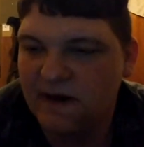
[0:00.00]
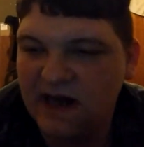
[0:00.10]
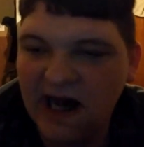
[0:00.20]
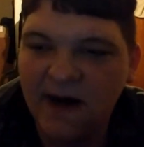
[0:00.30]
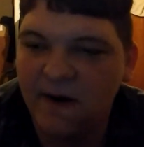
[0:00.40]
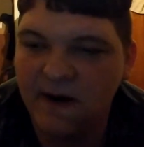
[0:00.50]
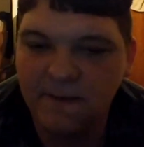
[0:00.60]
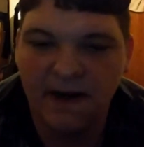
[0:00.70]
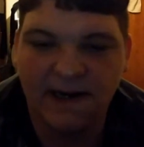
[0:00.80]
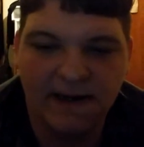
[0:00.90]
Now
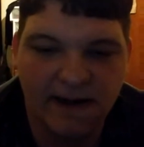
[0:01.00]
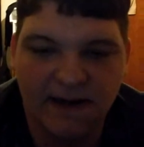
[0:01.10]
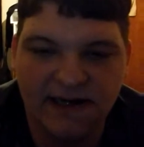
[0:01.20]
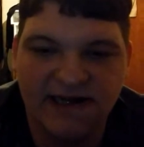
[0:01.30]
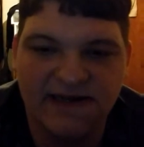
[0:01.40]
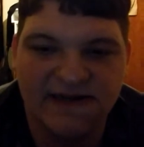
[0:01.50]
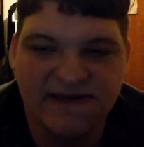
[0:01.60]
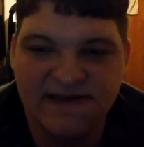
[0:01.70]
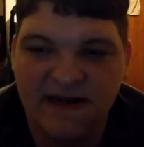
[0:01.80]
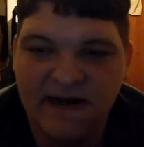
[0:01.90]
all I'm waiting on
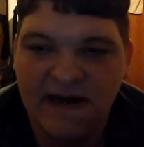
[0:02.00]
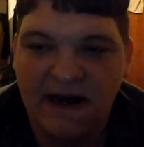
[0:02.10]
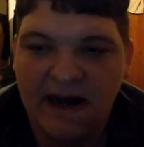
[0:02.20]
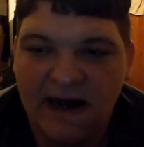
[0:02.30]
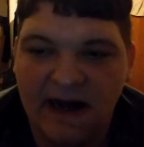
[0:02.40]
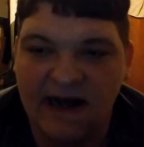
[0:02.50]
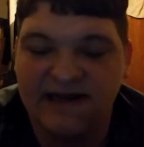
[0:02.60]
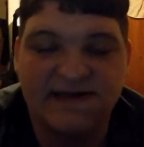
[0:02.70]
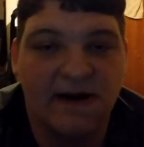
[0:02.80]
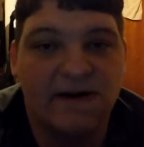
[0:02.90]
is I
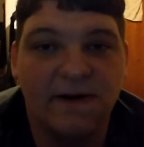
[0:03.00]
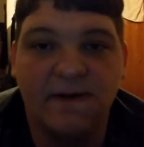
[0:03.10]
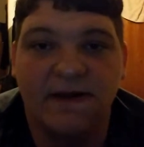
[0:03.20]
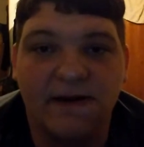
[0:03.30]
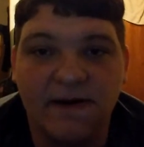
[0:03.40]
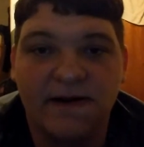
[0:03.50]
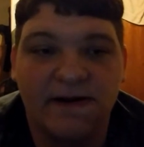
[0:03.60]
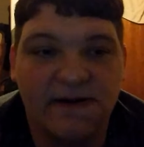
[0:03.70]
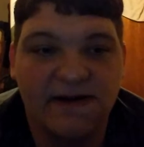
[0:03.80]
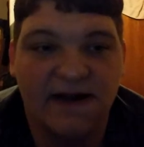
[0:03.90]
gotta start doing the
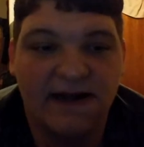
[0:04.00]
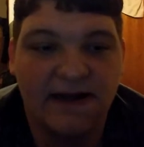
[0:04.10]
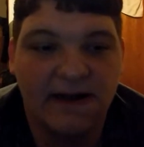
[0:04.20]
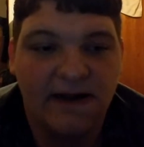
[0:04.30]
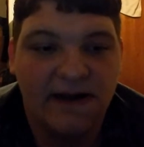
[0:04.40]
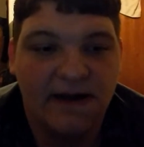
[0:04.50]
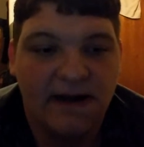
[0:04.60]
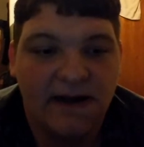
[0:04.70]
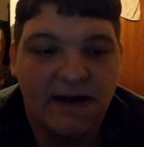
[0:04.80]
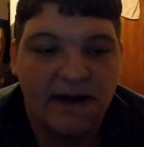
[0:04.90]
nuclear thing,
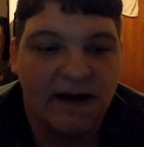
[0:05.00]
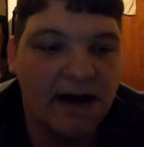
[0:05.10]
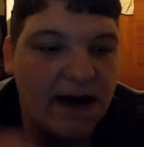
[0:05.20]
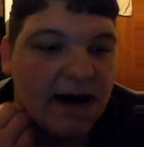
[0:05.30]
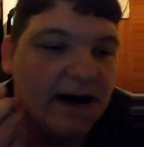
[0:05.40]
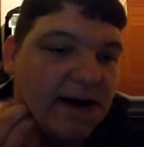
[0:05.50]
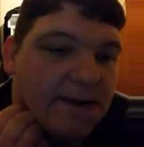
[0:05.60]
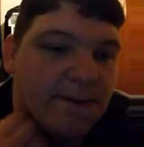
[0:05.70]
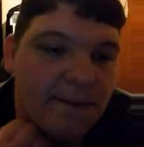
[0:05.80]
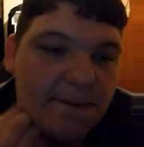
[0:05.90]

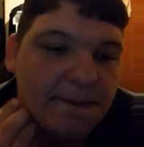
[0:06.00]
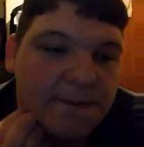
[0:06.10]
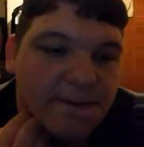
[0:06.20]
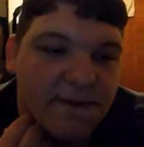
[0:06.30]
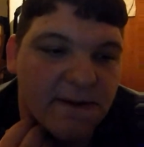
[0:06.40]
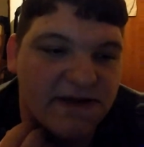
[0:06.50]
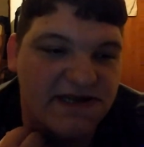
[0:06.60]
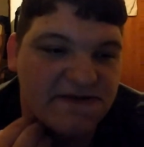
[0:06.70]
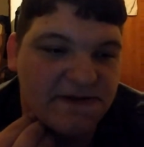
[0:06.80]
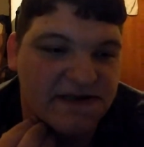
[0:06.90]
uh,
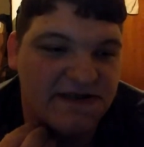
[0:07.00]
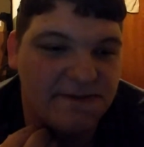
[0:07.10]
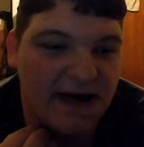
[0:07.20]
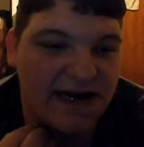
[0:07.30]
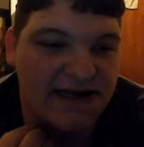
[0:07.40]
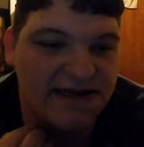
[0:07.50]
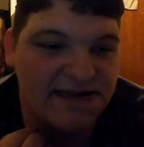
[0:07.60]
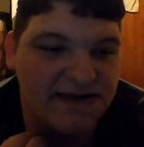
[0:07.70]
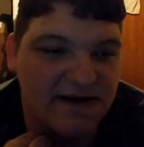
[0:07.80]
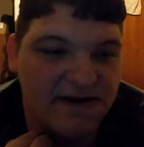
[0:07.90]
which is for
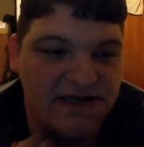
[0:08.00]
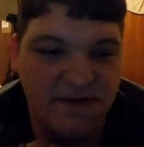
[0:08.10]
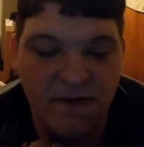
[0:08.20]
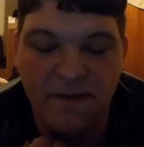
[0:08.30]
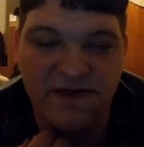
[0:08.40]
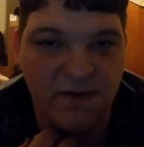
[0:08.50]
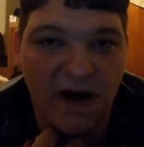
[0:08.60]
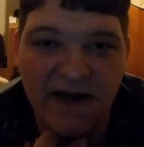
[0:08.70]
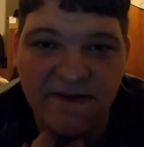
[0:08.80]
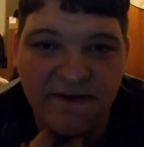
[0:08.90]
somebody or some woman's
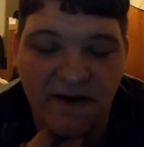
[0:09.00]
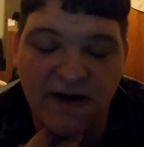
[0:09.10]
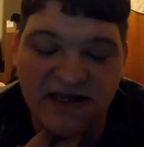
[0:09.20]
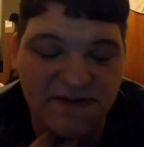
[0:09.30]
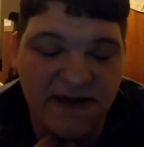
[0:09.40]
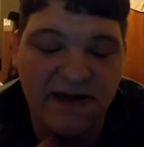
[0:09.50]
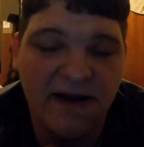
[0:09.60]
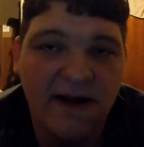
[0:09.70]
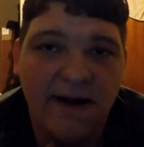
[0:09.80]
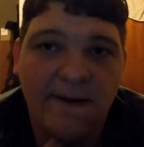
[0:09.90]
wife or husband
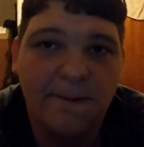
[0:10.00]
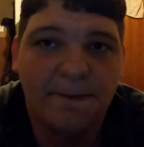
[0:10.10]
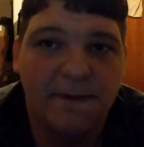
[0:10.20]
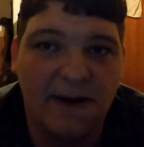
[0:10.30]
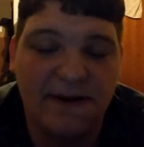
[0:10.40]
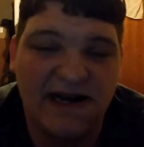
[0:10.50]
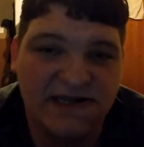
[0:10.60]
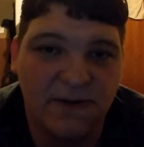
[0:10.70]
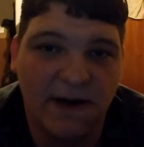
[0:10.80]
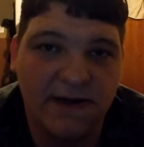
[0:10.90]
that
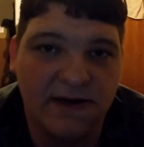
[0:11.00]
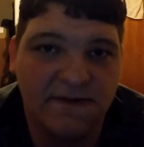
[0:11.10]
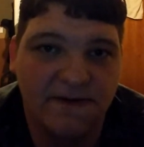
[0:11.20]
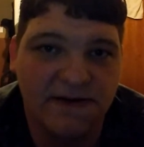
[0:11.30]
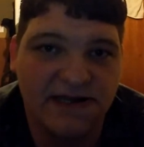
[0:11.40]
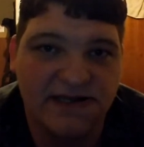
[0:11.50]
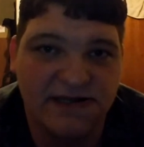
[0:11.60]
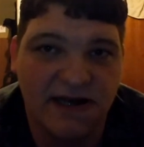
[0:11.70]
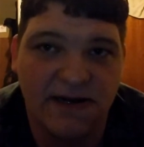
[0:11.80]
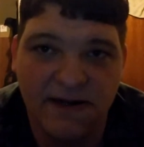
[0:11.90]
passed away looking for
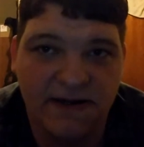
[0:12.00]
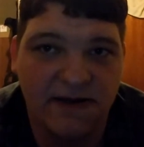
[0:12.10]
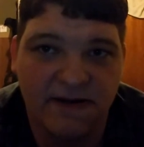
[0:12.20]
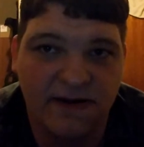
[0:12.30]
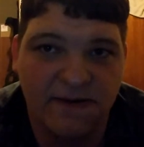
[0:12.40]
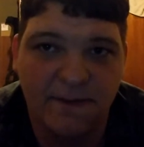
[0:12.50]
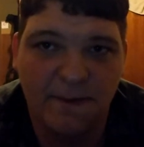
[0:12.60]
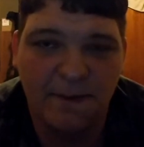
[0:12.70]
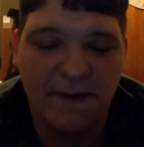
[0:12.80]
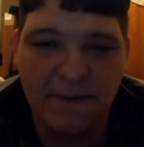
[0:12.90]
these uh, nuclear
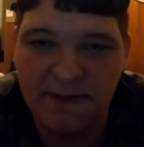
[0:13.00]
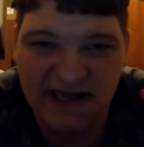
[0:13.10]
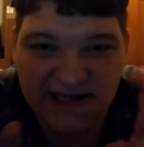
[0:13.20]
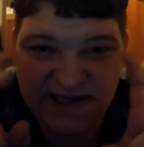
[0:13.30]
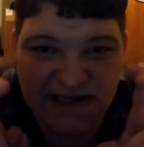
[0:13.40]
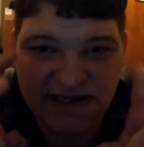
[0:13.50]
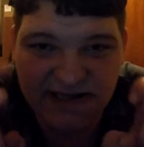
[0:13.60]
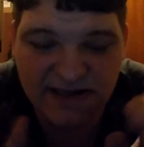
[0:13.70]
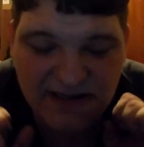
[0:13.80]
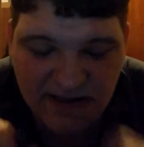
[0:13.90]

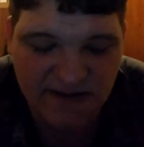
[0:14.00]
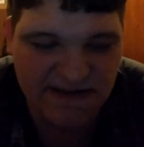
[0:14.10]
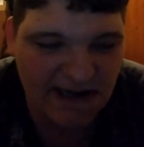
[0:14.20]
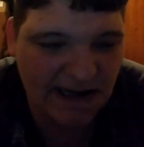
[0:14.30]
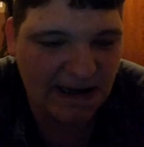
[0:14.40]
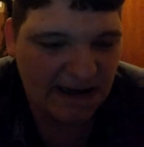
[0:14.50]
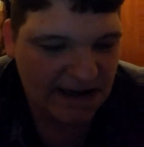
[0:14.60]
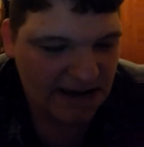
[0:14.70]
pieces, so to say.